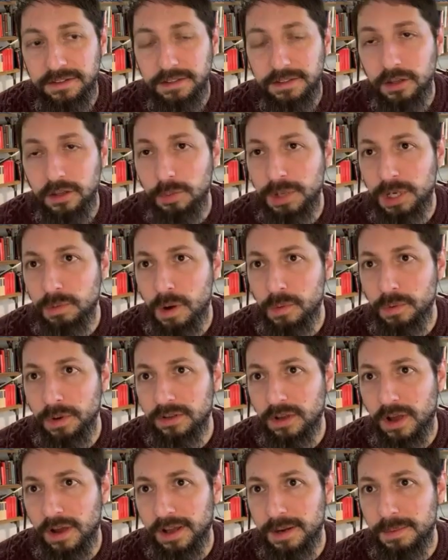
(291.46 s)
a little bit of what we're
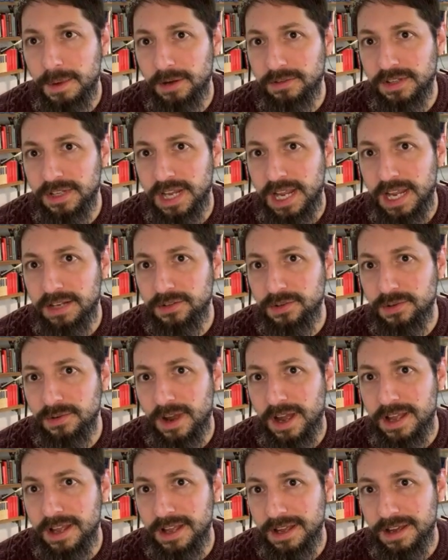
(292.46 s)
talking about today too,
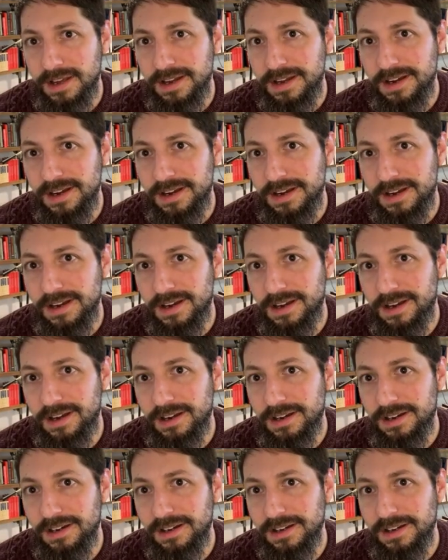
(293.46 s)
right? Yeah.